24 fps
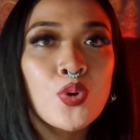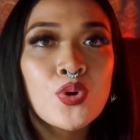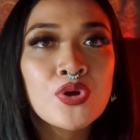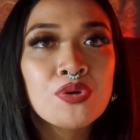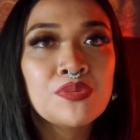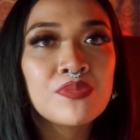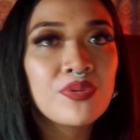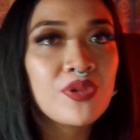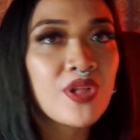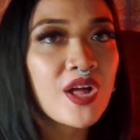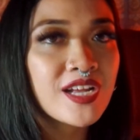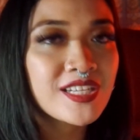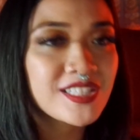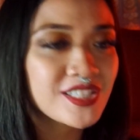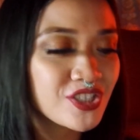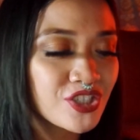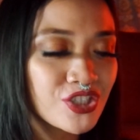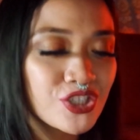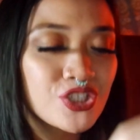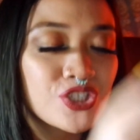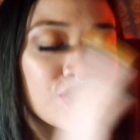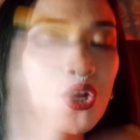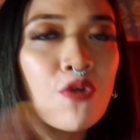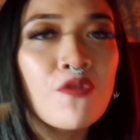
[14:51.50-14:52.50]
complex and
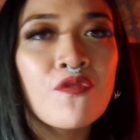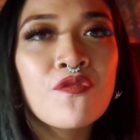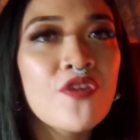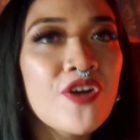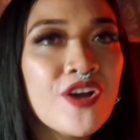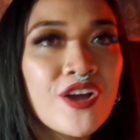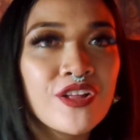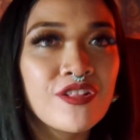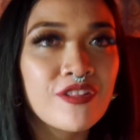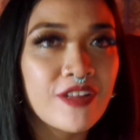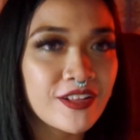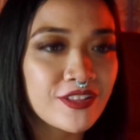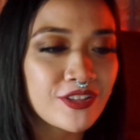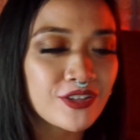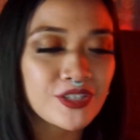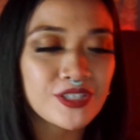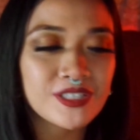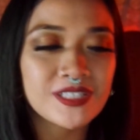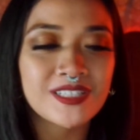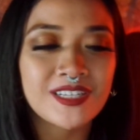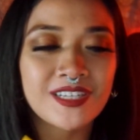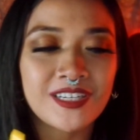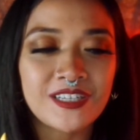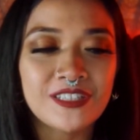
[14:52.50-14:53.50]
just so fun. Like there's
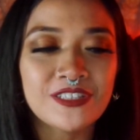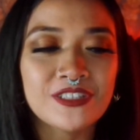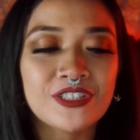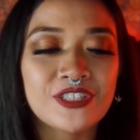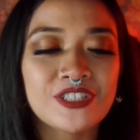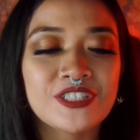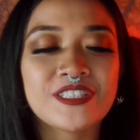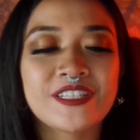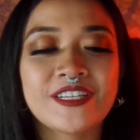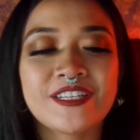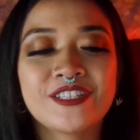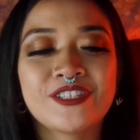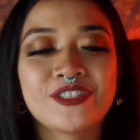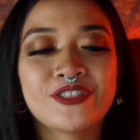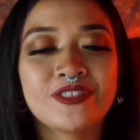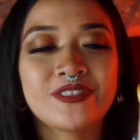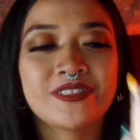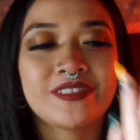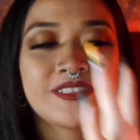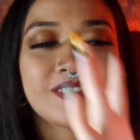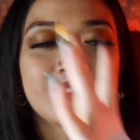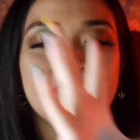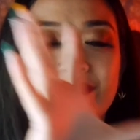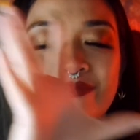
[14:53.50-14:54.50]
colors,
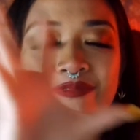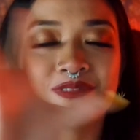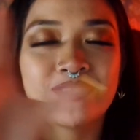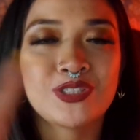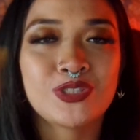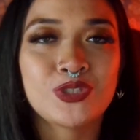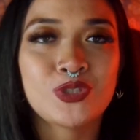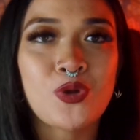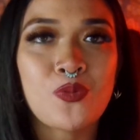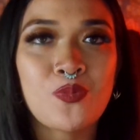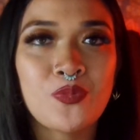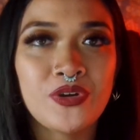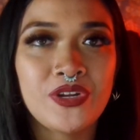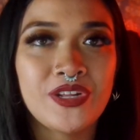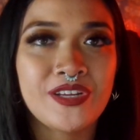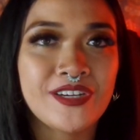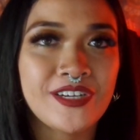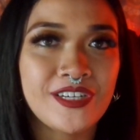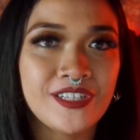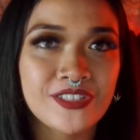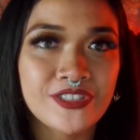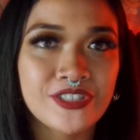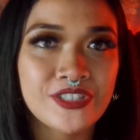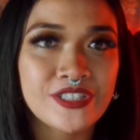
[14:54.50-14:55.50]
there's so many
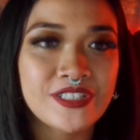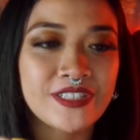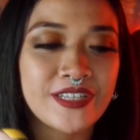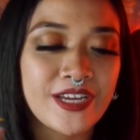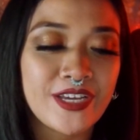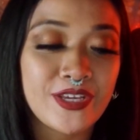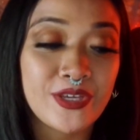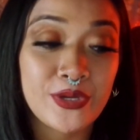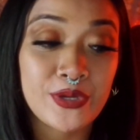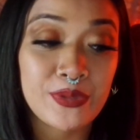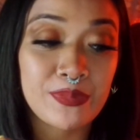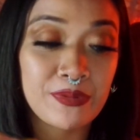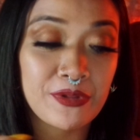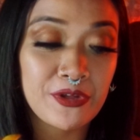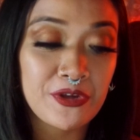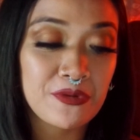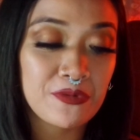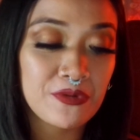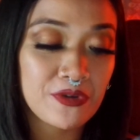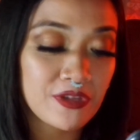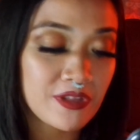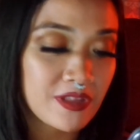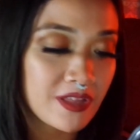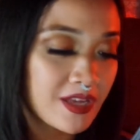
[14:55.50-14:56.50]
colors that you could play
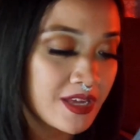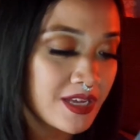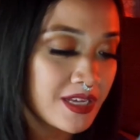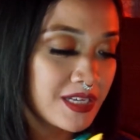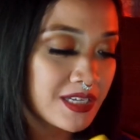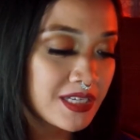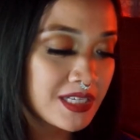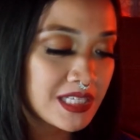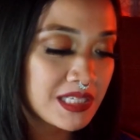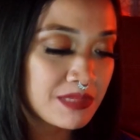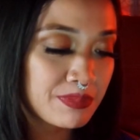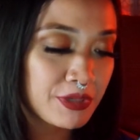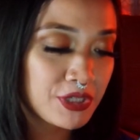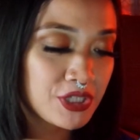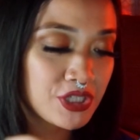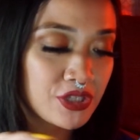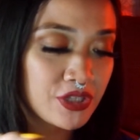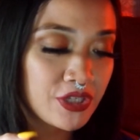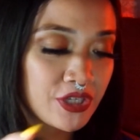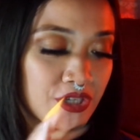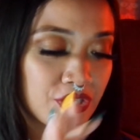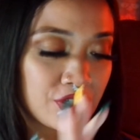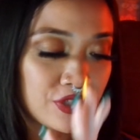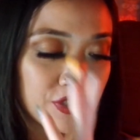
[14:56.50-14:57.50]
with,
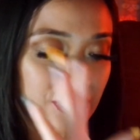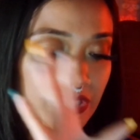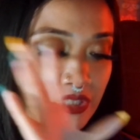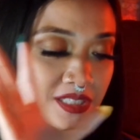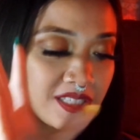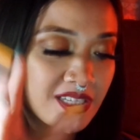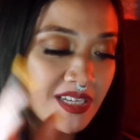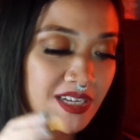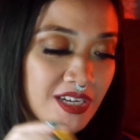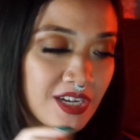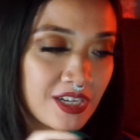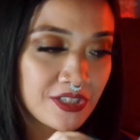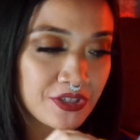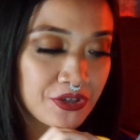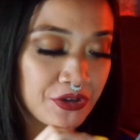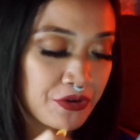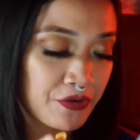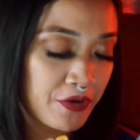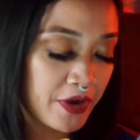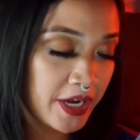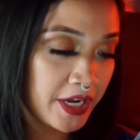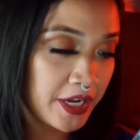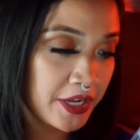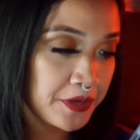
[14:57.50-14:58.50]
especially on this color
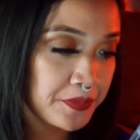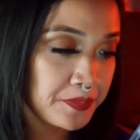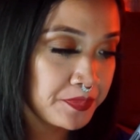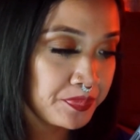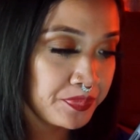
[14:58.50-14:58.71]
grading.